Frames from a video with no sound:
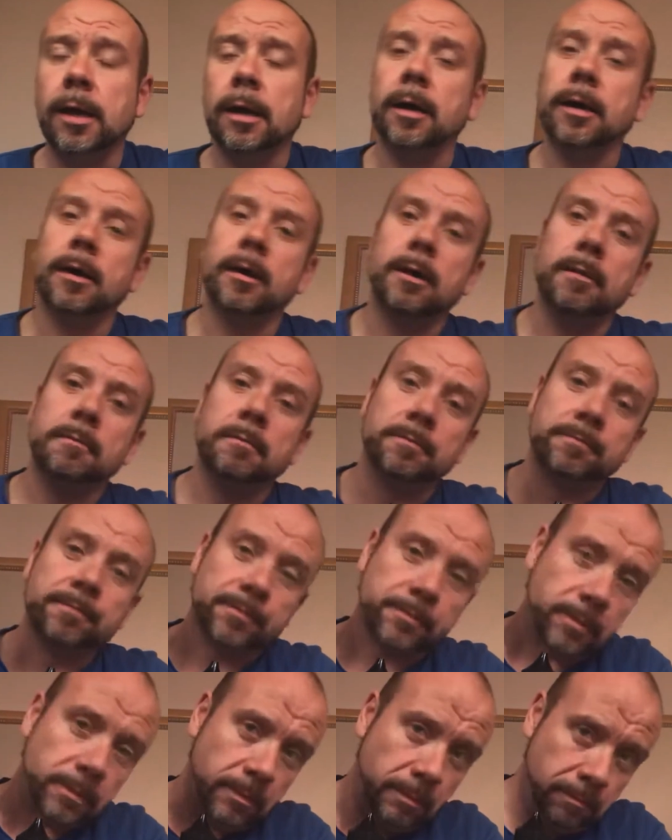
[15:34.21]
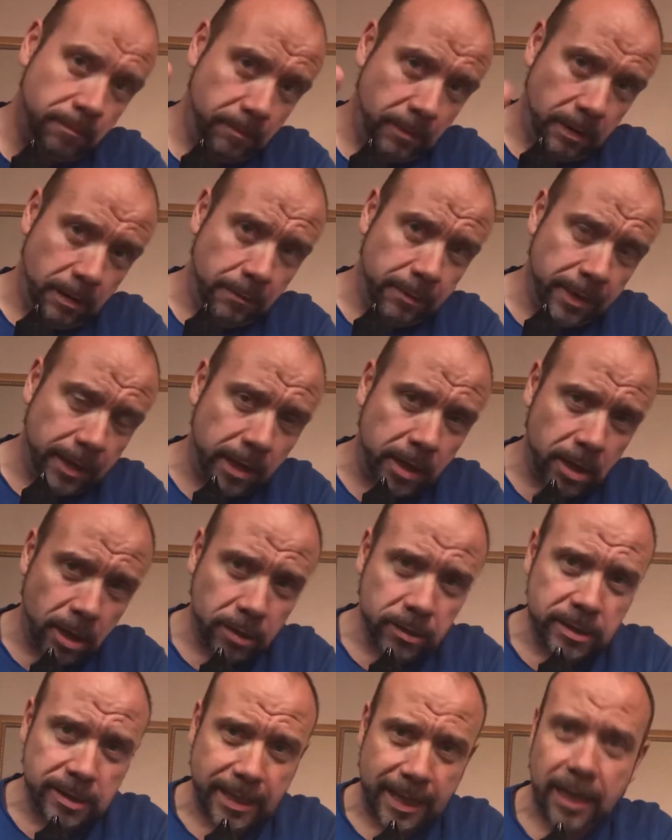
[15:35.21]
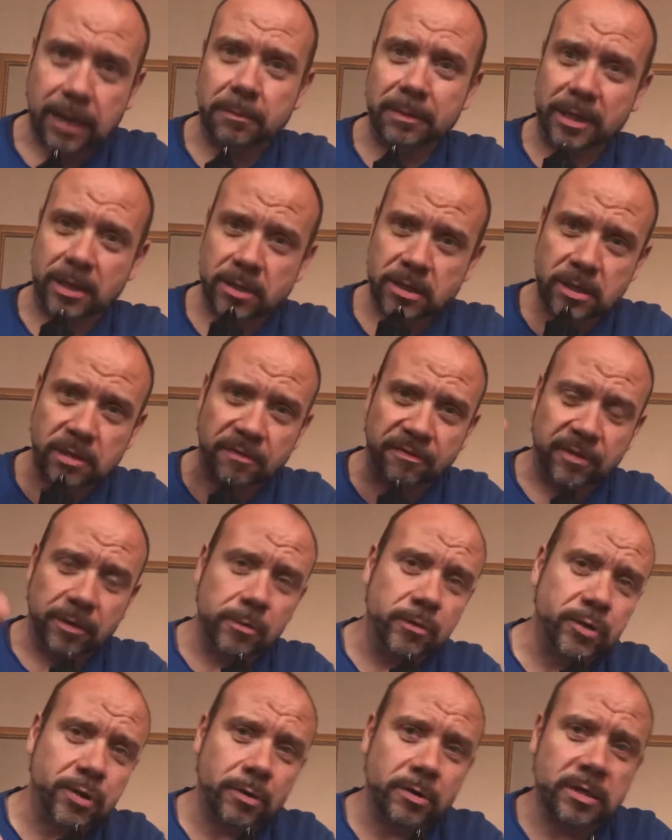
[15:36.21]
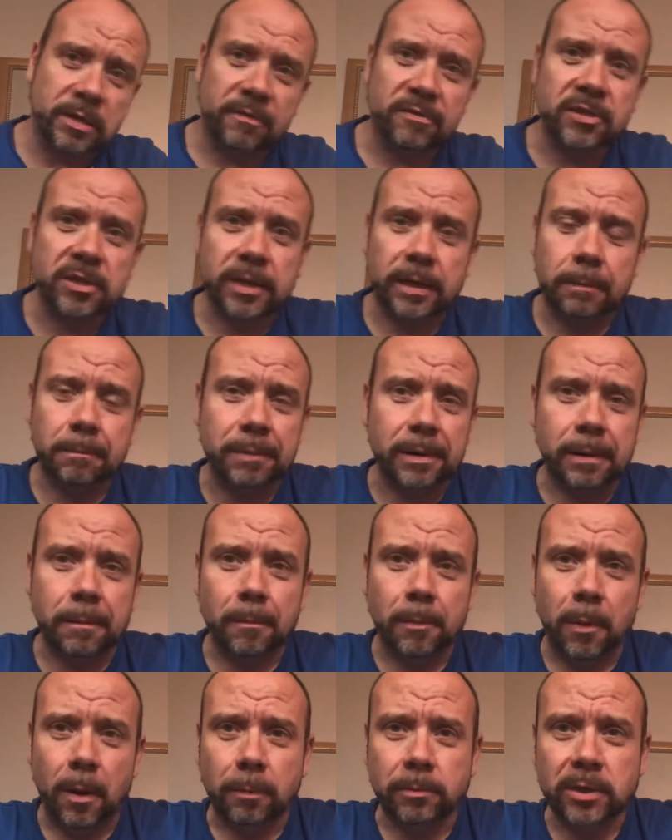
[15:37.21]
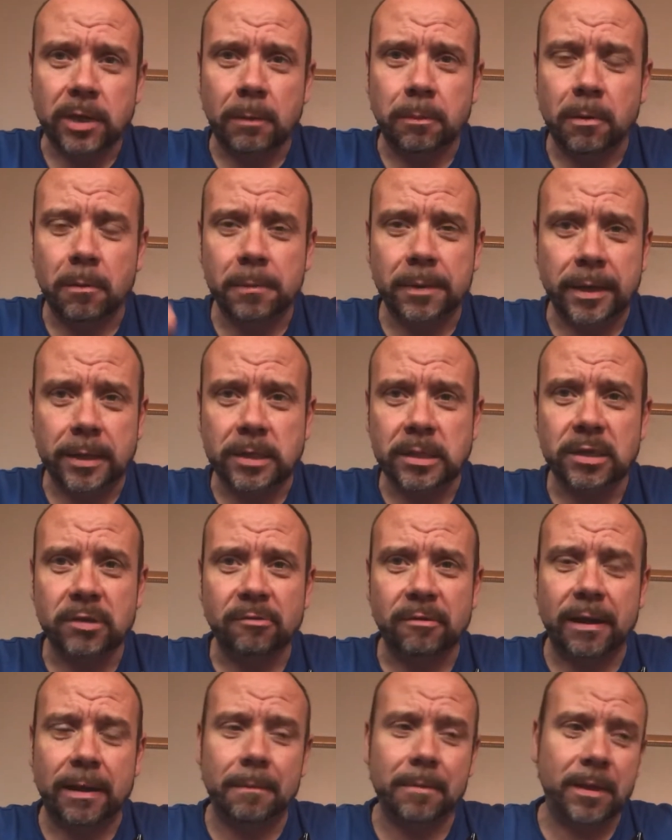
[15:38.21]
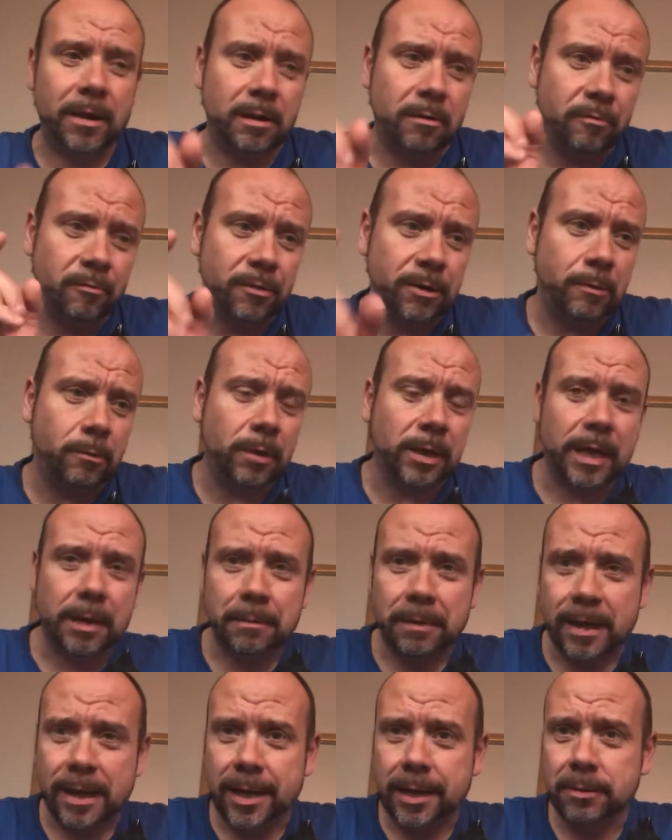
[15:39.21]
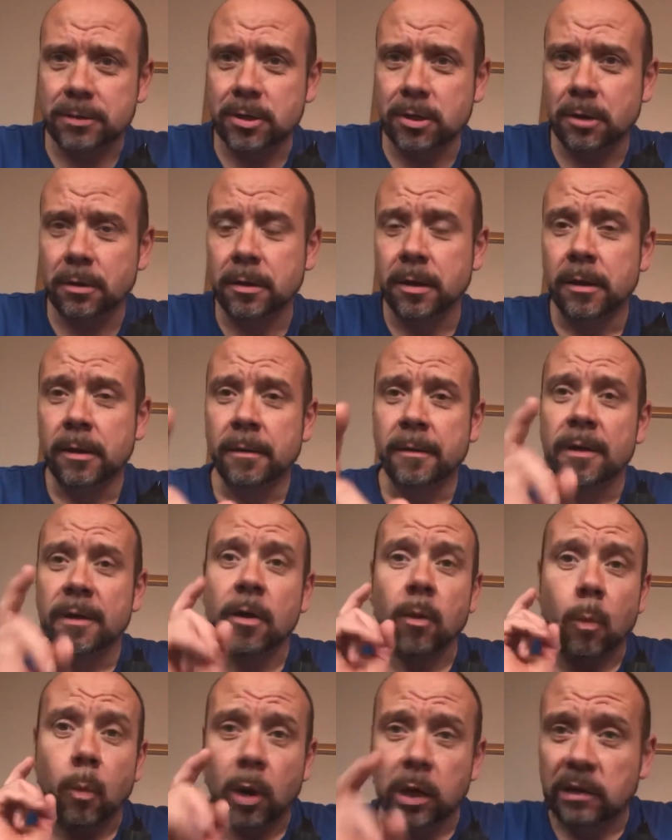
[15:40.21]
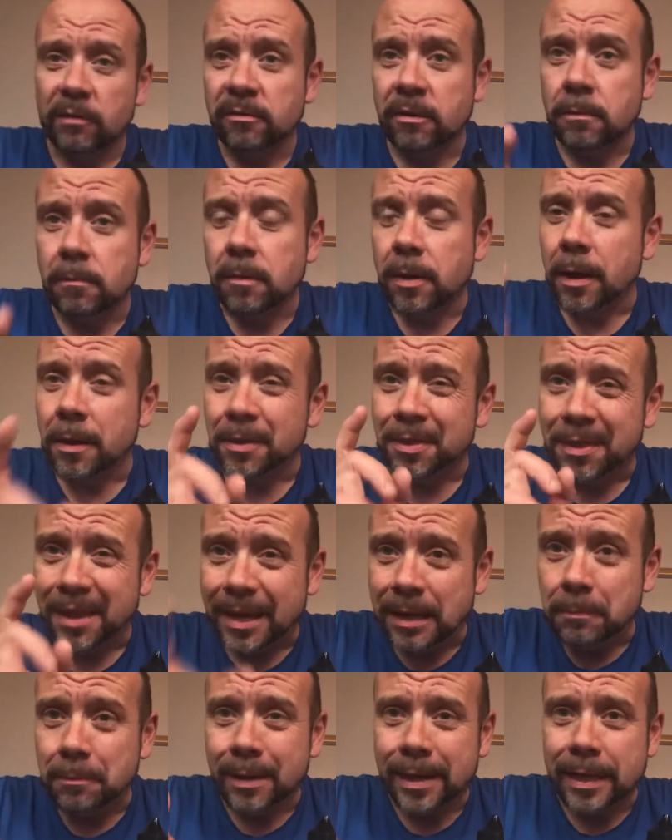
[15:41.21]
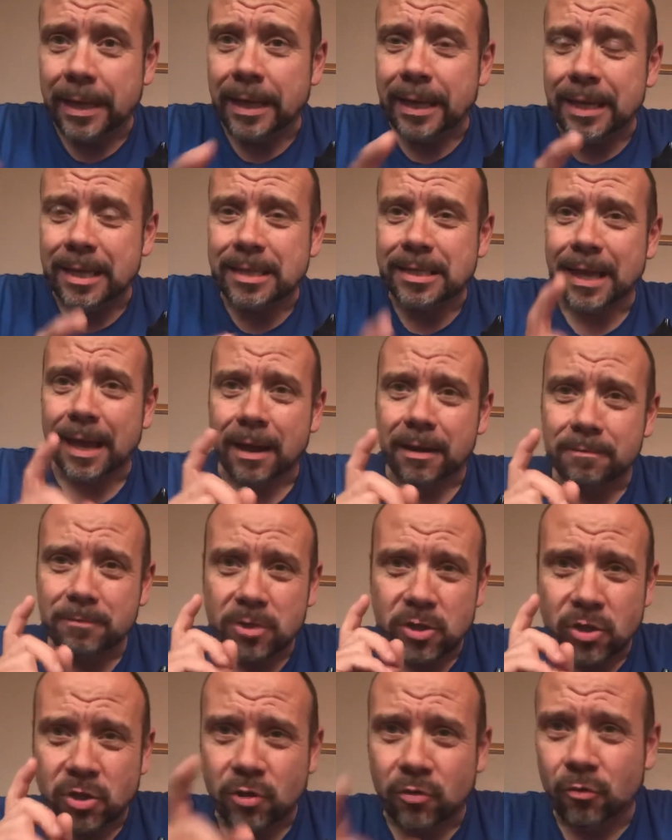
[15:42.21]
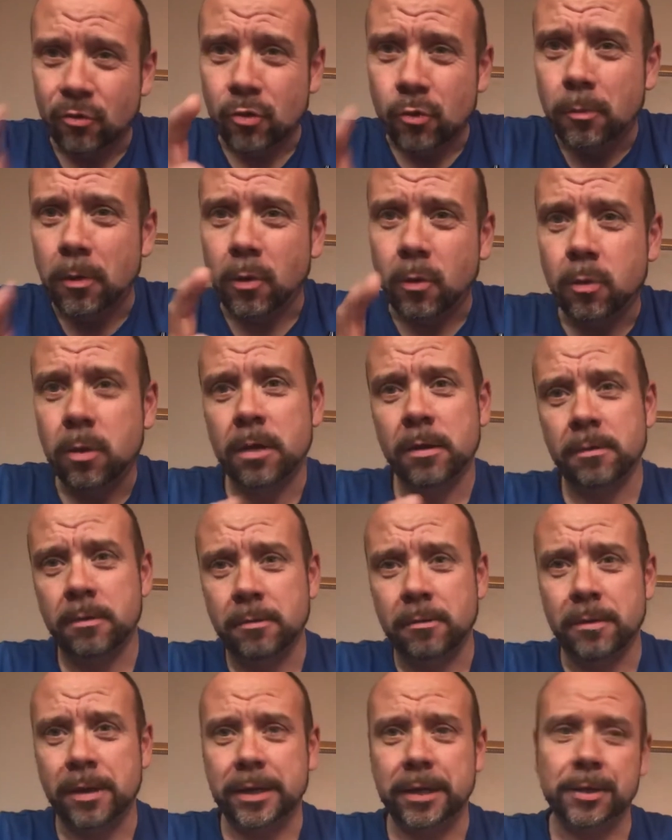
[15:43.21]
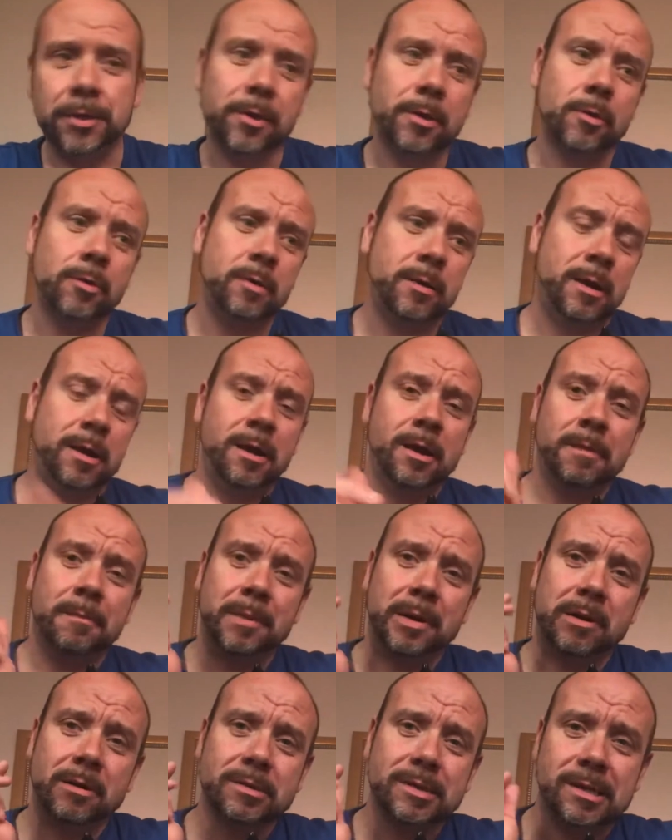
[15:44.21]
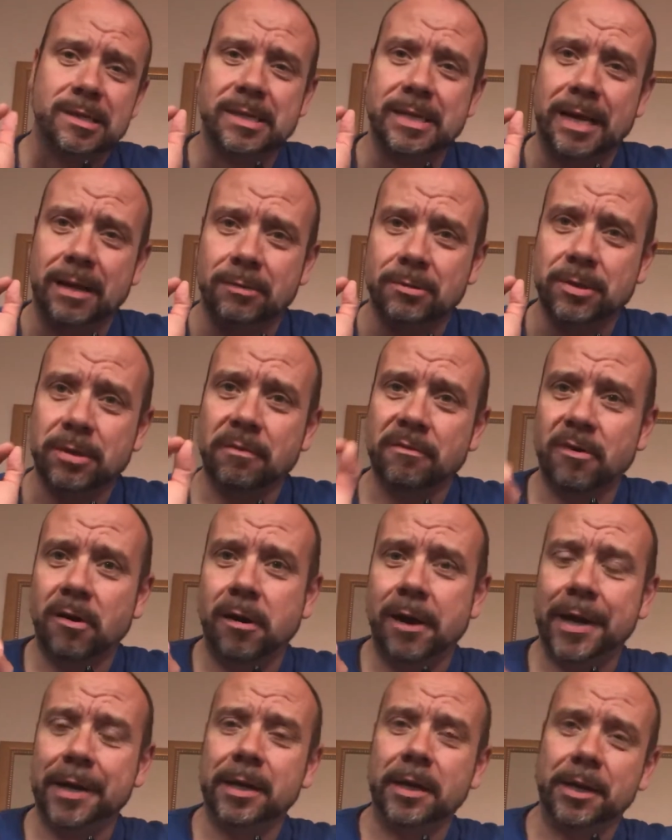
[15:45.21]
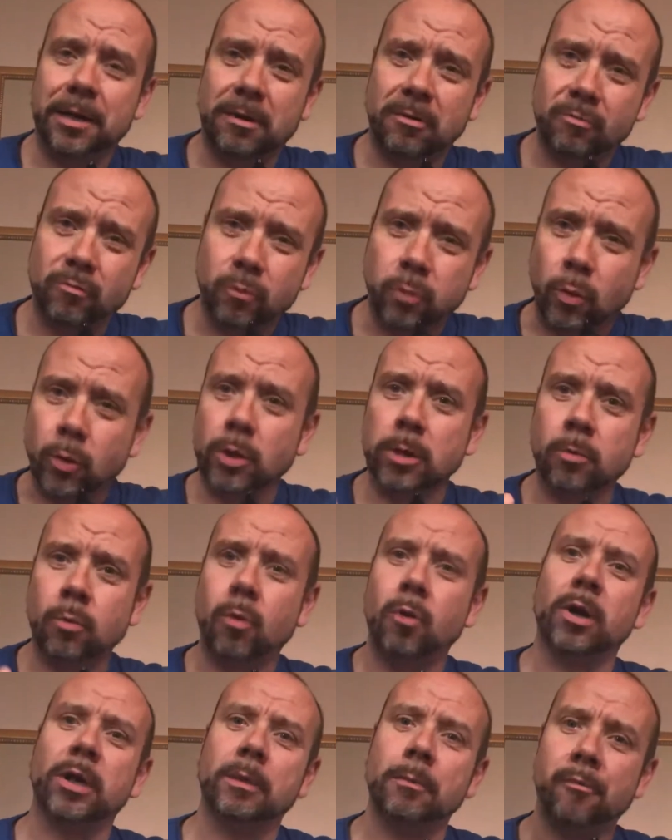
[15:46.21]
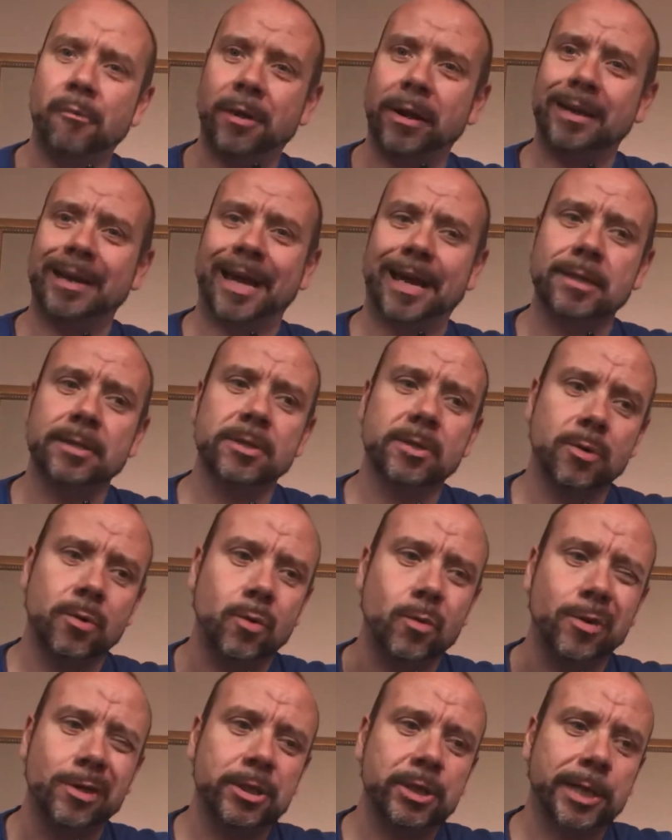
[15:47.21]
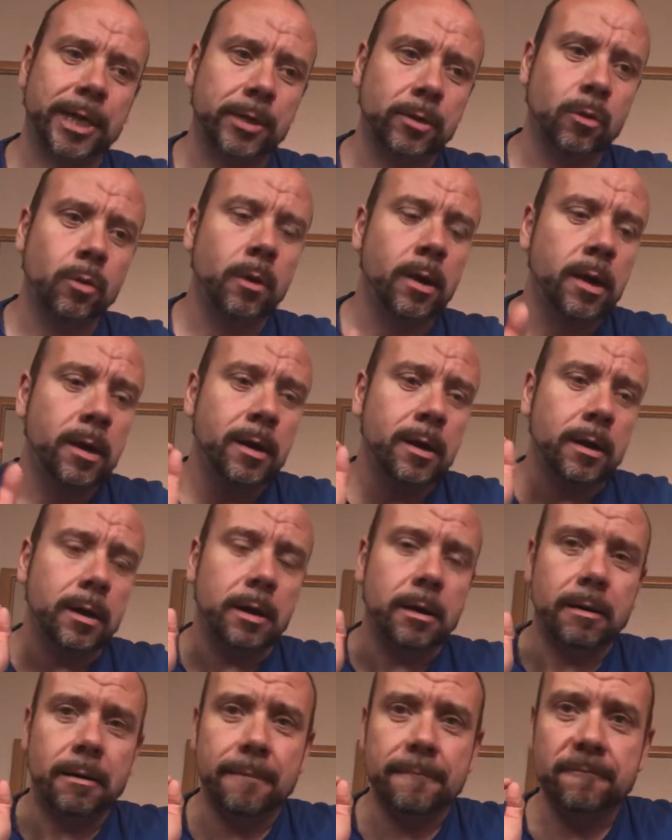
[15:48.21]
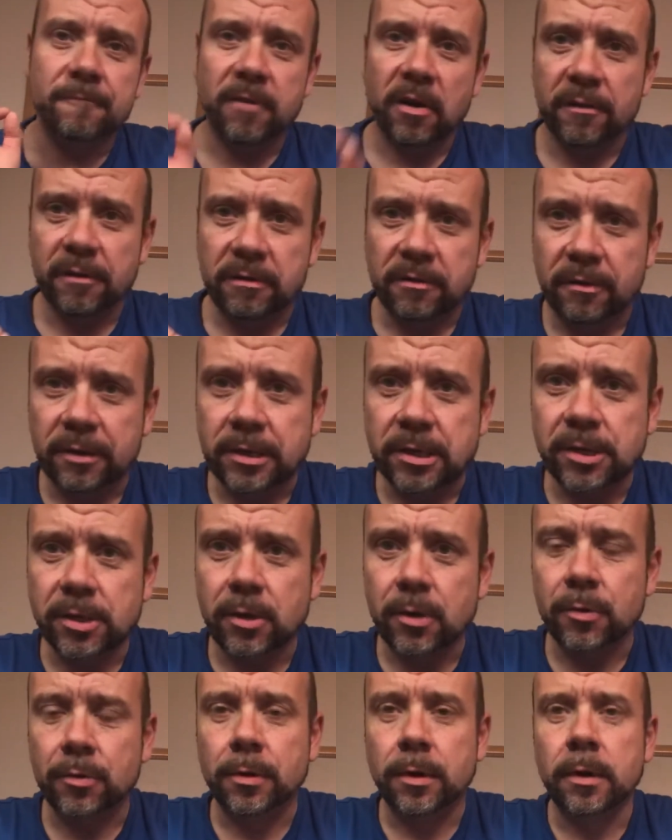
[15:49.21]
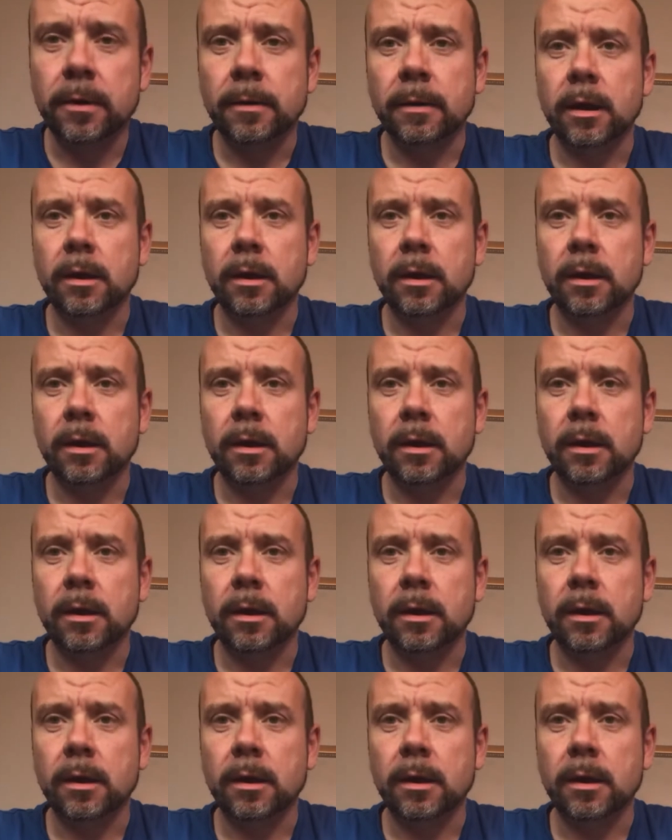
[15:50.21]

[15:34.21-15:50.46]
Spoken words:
I'll be in contact because there's a few juices I've seen being popped up on my Instagram that I really want to get my hands on. One of them, namely, is that screwball that you do, because that sounds divine, and I would want to bring that to the channel very, very soon.